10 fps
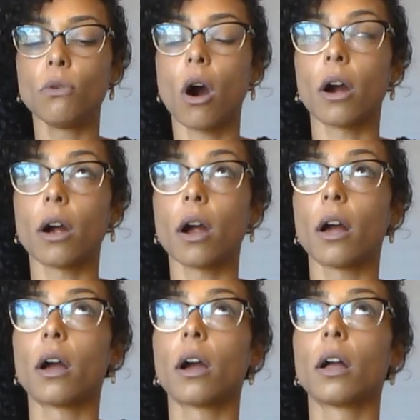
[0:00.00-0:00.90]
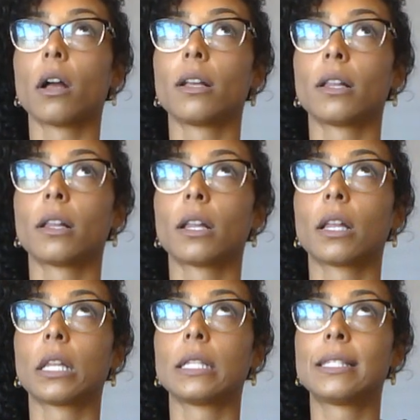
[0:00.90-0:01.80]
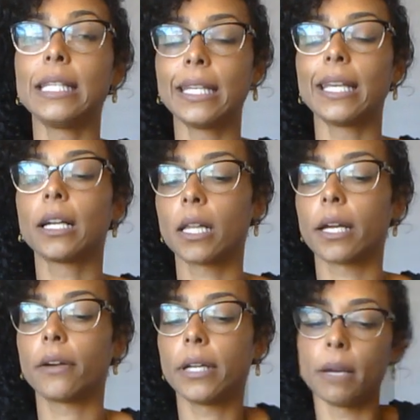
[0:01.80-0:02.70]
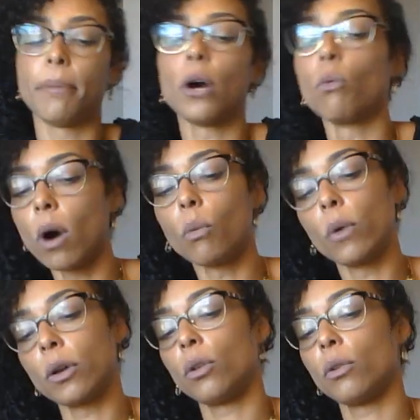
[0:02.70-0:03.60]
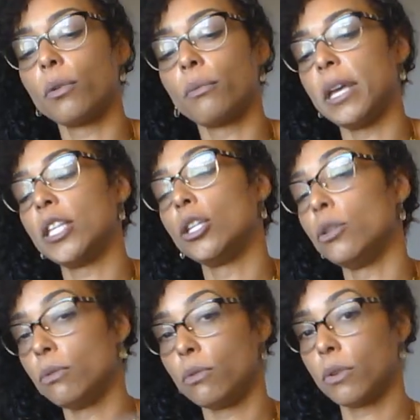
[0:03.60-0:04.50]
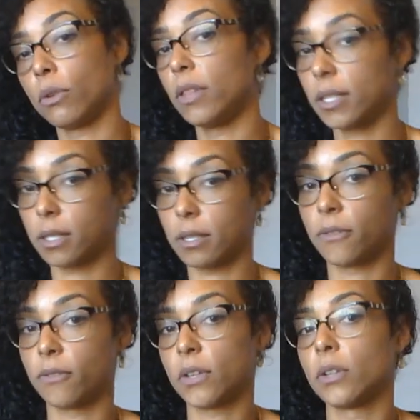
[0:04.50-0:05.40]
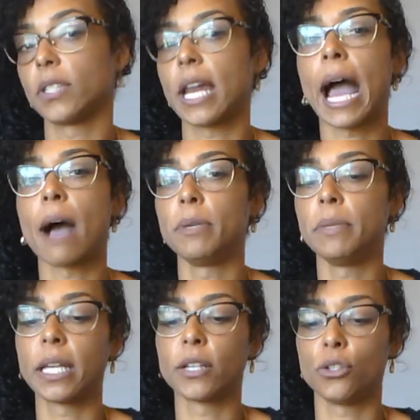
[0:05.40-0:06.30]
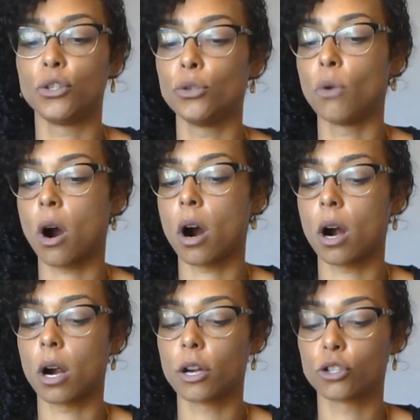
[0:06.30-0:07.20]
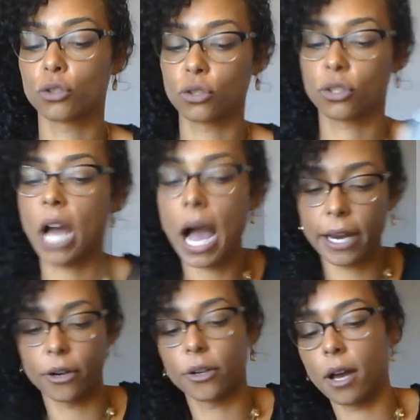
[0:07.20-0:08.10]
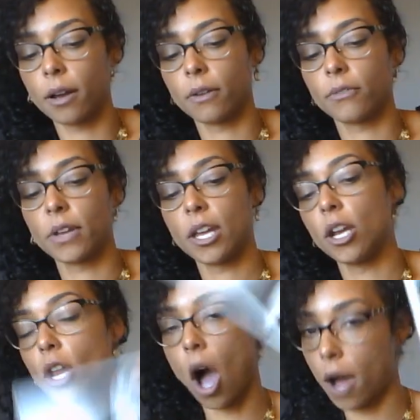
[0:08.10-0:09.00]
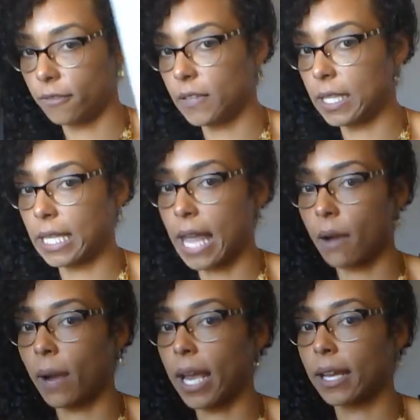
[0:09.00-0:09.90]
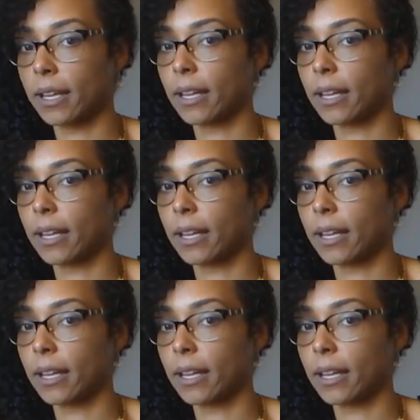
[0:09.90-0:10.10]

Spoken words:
are seeking clarity about what will make you this fulfilled and happy, because you are tired of not feeling that way.